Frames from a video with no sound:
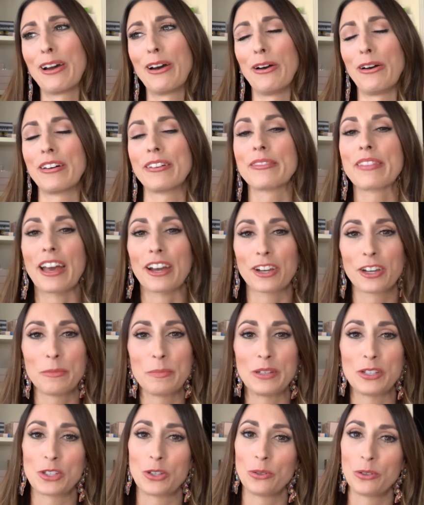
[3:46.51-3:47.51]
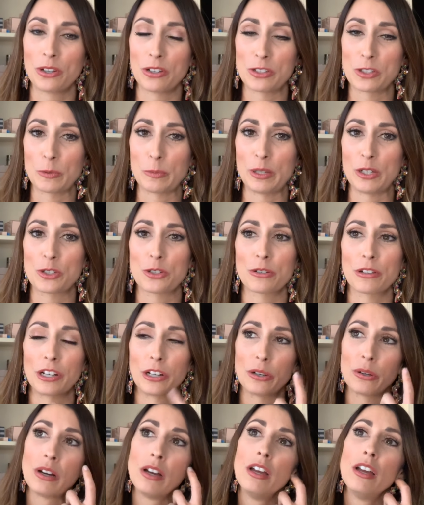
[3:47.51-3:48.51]
oh, that could be too good to be
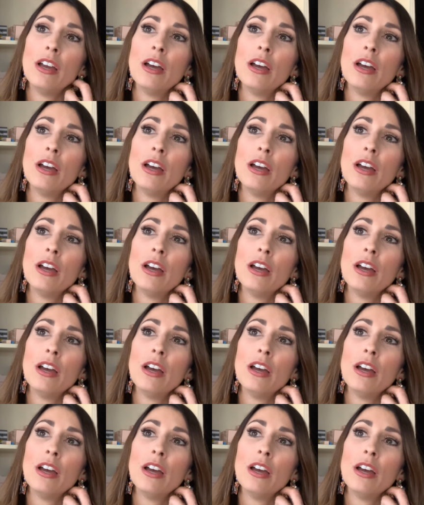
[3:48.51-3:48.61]
true.